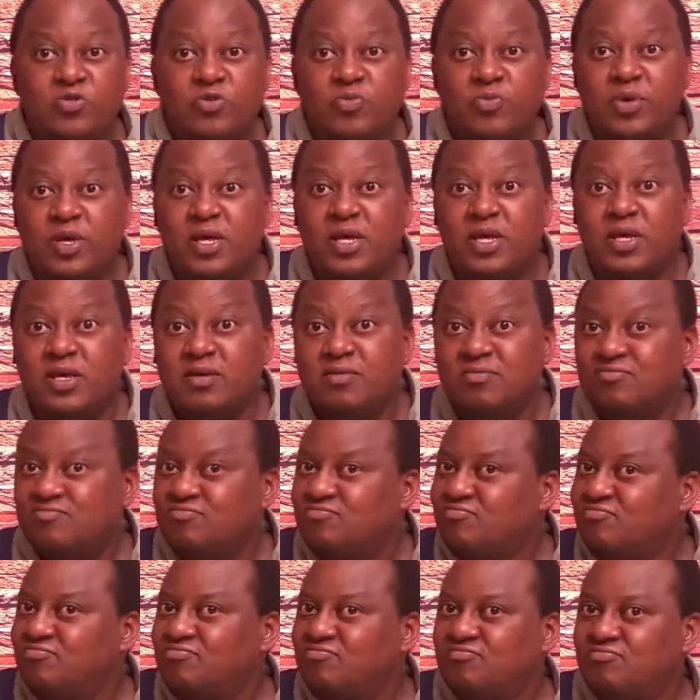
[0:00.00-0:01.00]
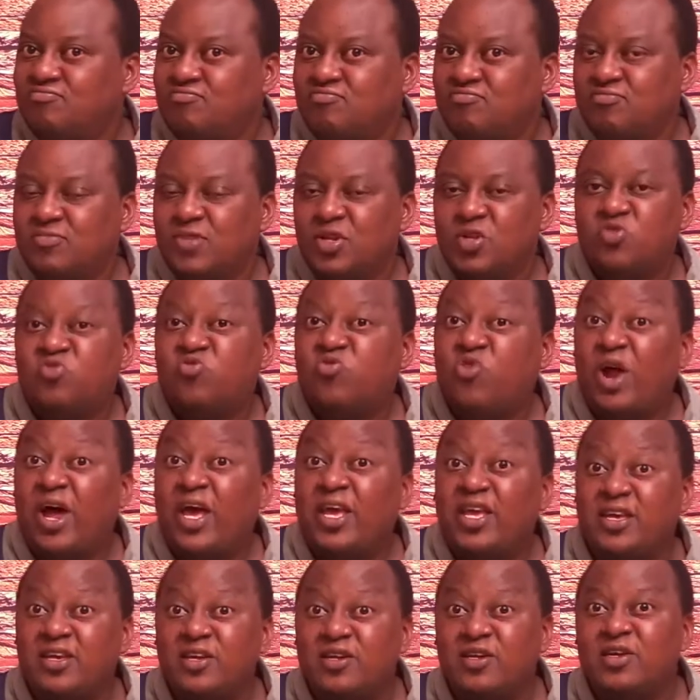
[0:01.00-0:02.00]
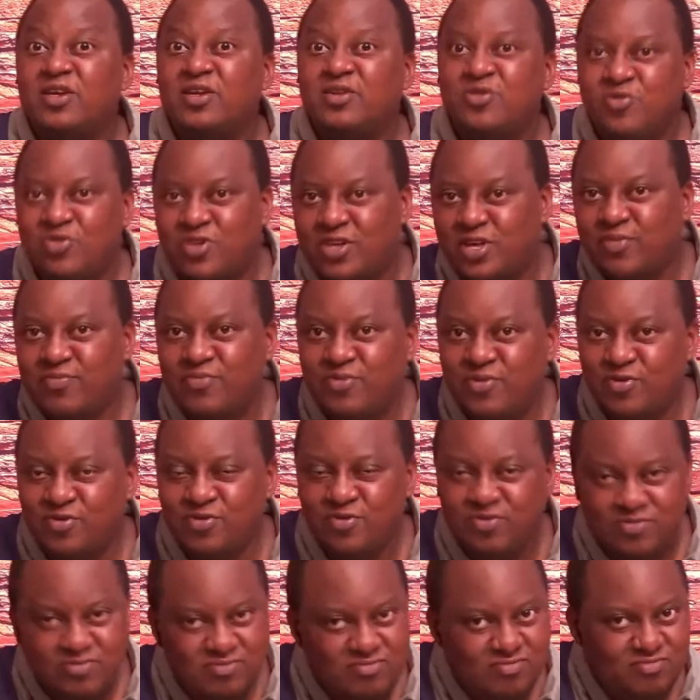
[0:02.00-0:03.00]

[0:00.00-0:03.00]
to be trying to keep you.